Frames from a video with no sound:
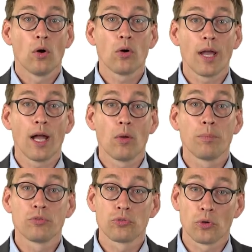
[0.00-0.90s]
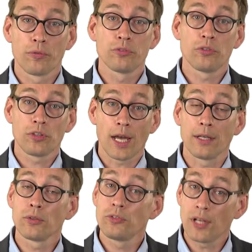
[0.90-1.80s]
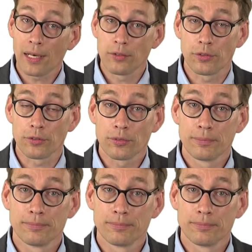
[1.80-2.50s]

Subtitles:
or help solve societal challenges.